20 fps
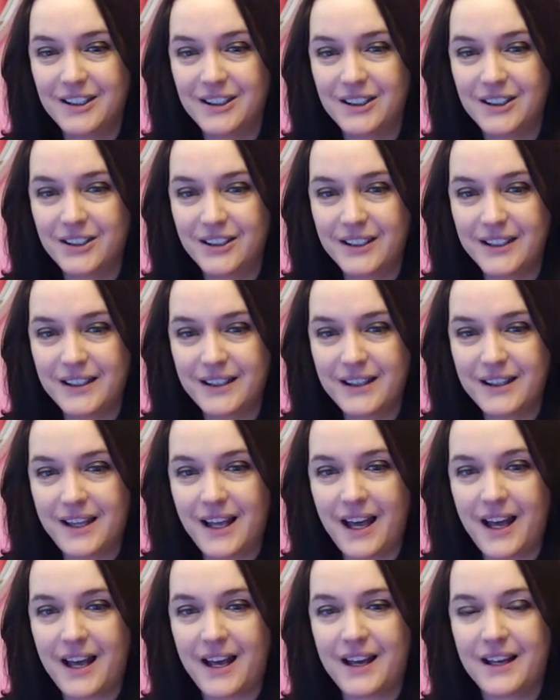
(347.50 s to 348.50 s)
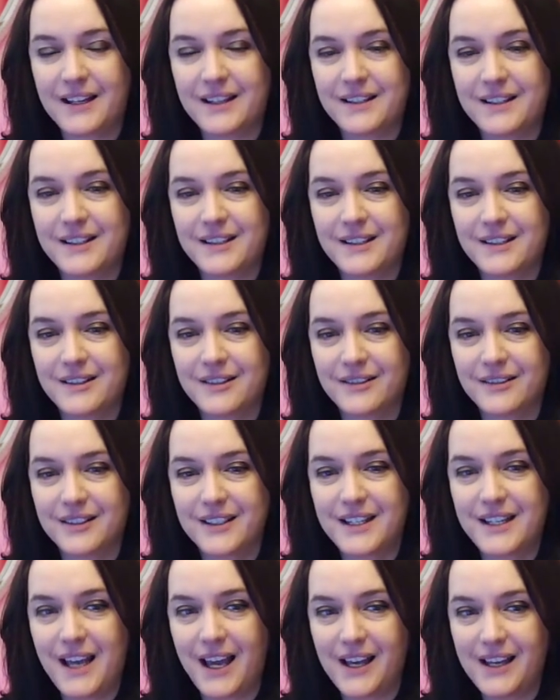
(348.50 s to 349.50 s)
Look at that.
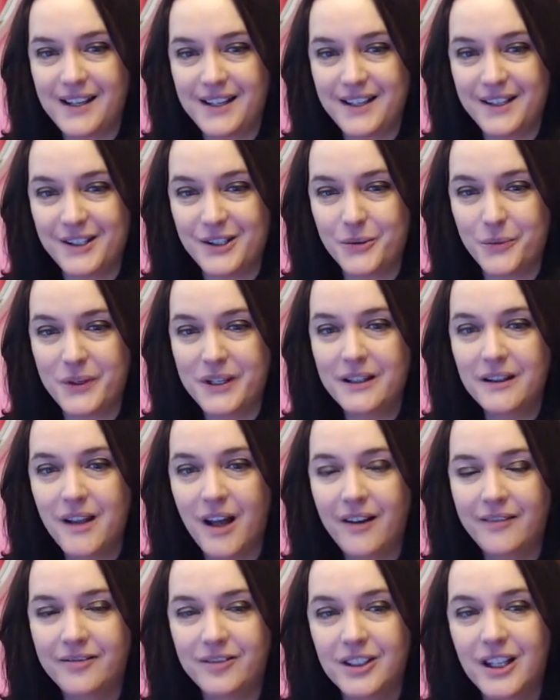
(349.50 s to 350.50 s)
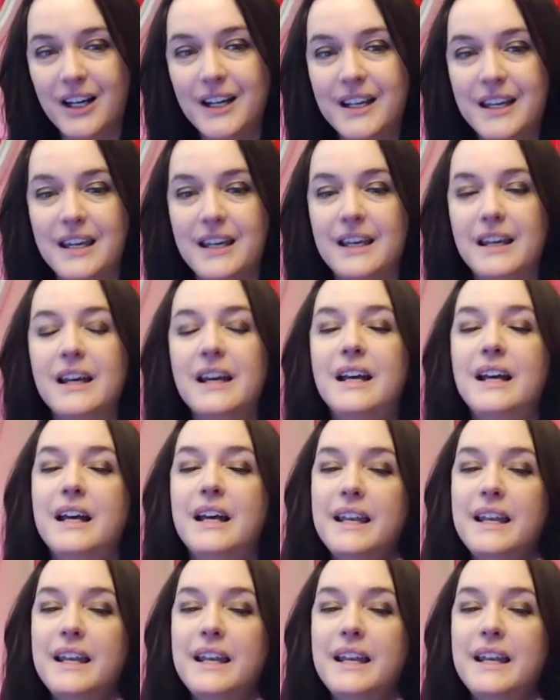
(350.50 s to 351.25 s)
Yes, we love lucky.